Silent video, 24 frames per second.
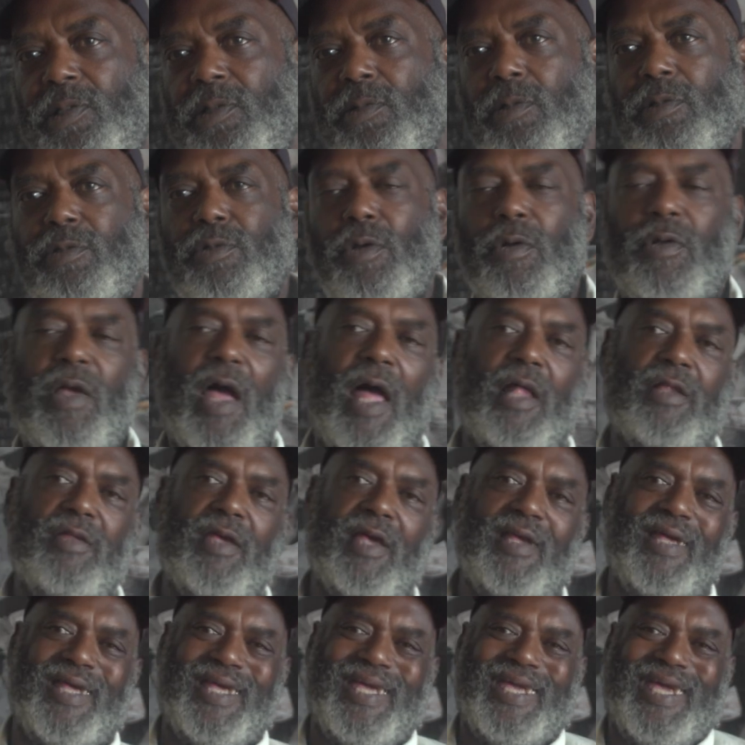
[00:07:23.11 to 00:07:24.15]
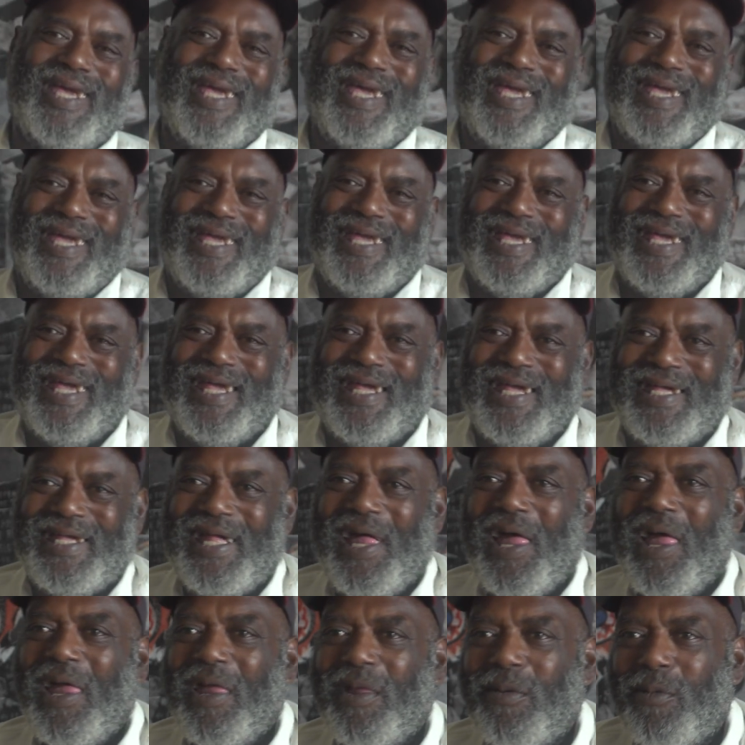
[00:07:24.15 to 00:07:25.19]
want Joe Conte?
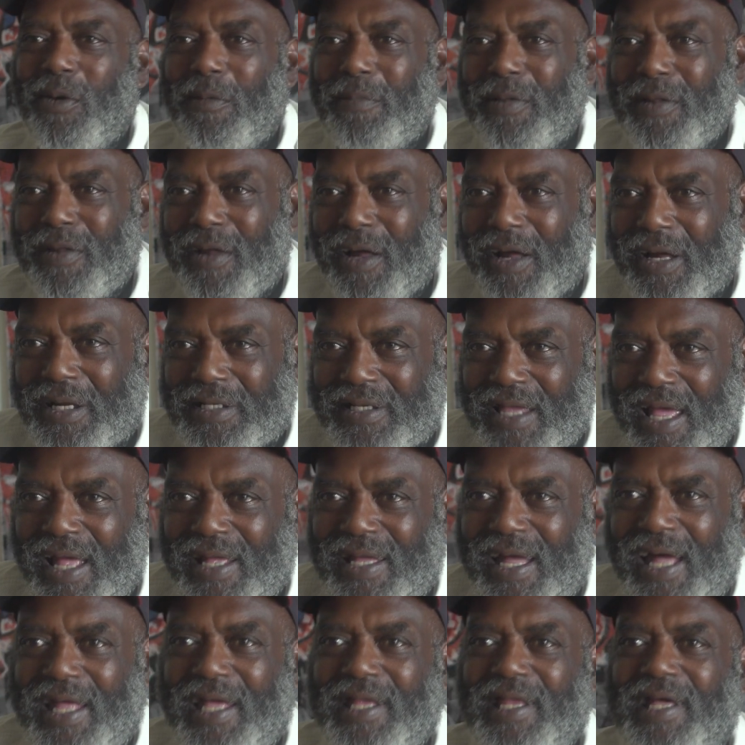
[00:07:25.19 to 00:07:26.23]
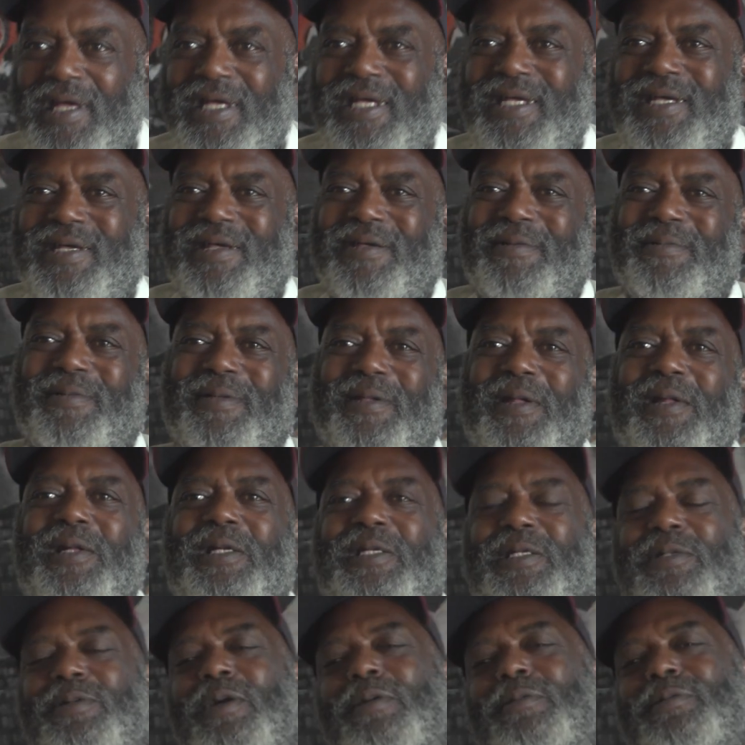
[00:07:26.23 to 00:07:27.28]
You want to be John Guy now?
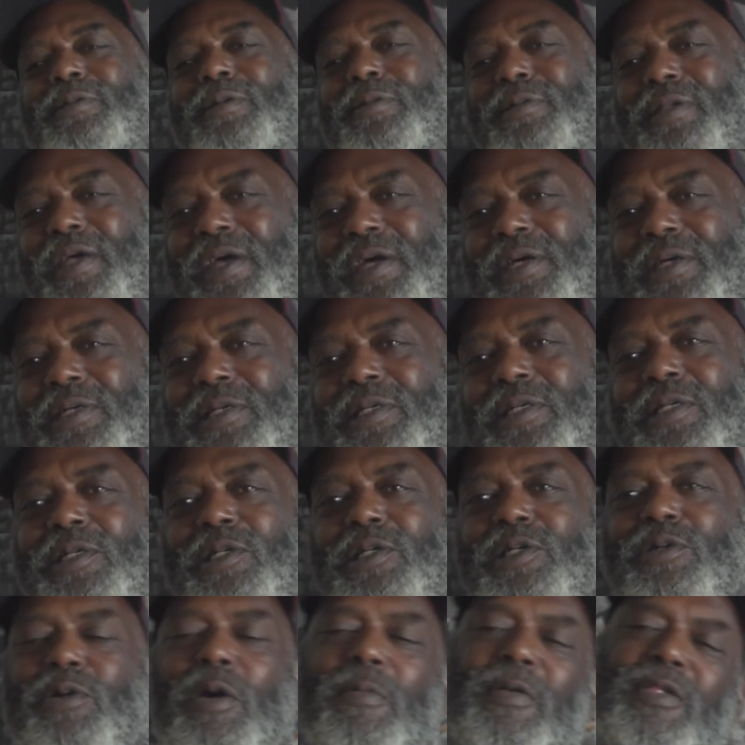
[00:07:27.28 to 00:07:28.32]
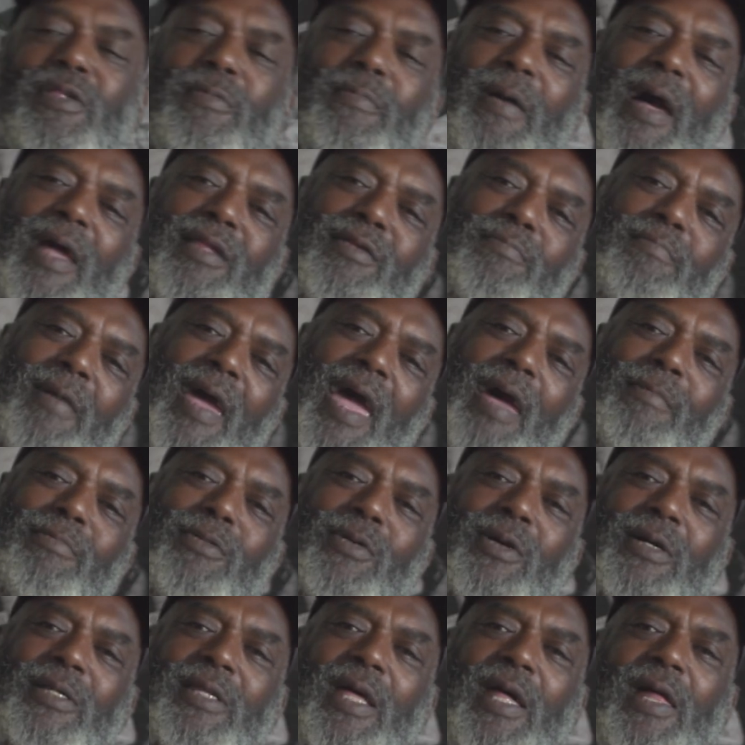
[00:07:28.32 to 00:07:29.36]
You want to be, you want to be somebody's bad
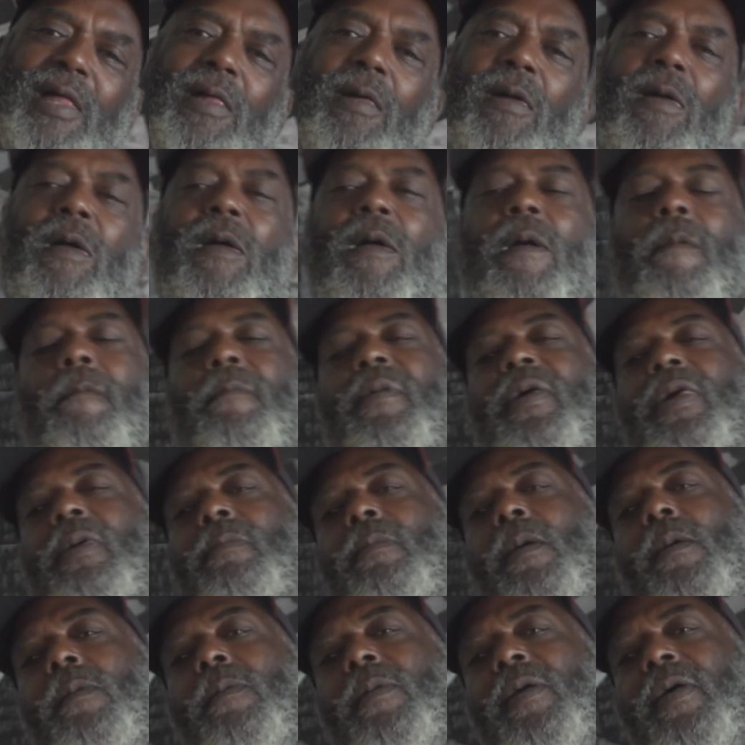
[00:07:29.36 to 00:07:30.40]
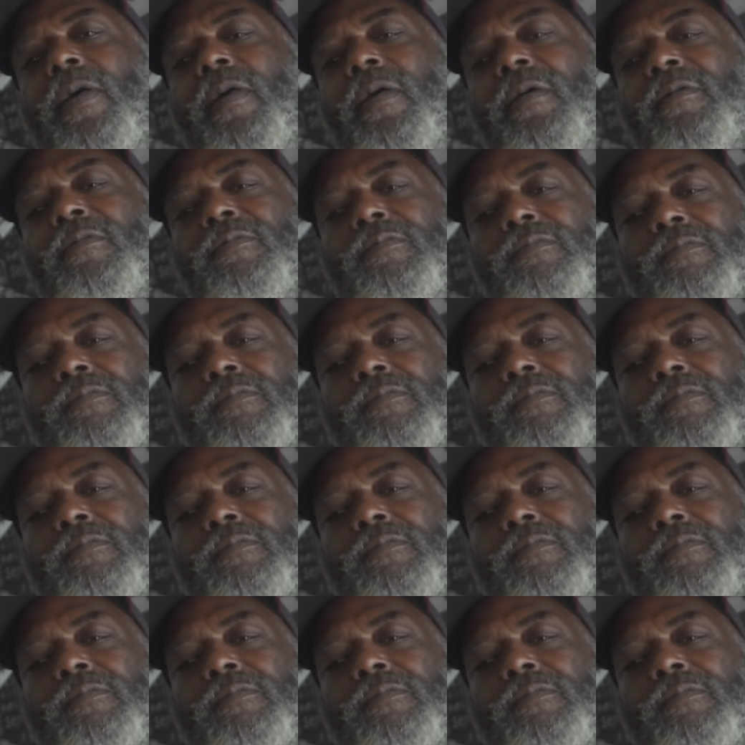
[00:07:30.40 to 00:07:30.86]
boy now? Man, come on, man.